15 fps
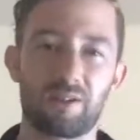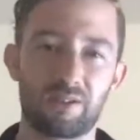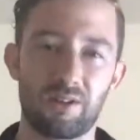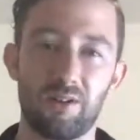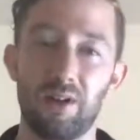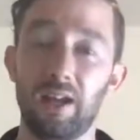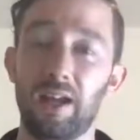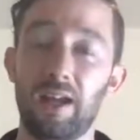
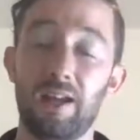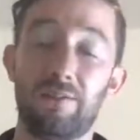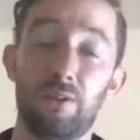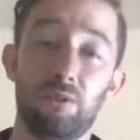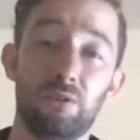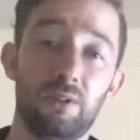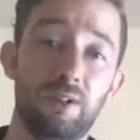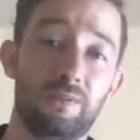So if
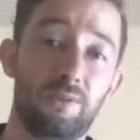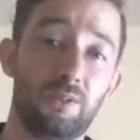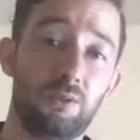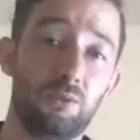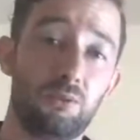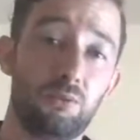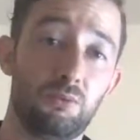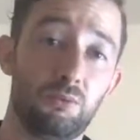
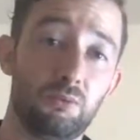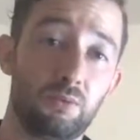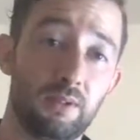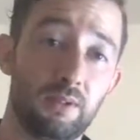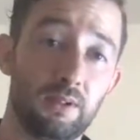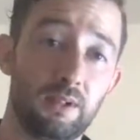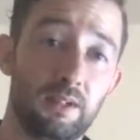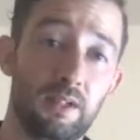you
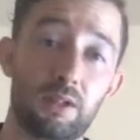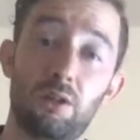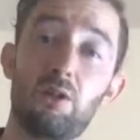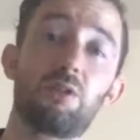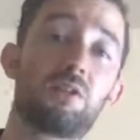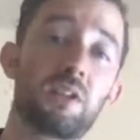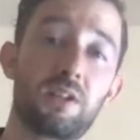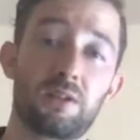can
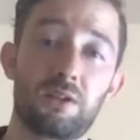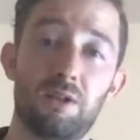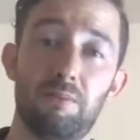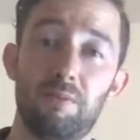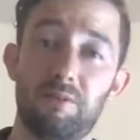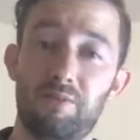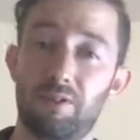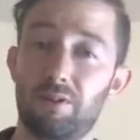go to the gym,
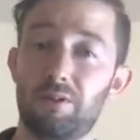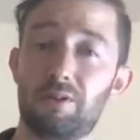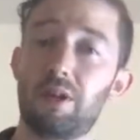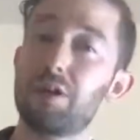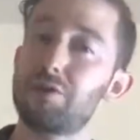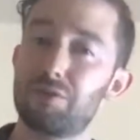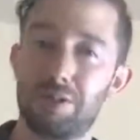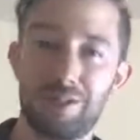if your
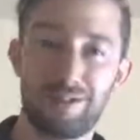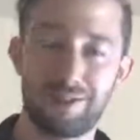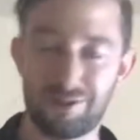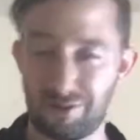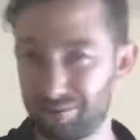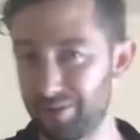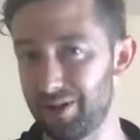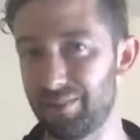country is
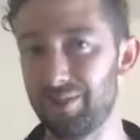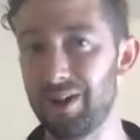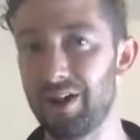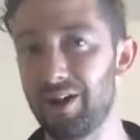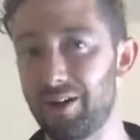open up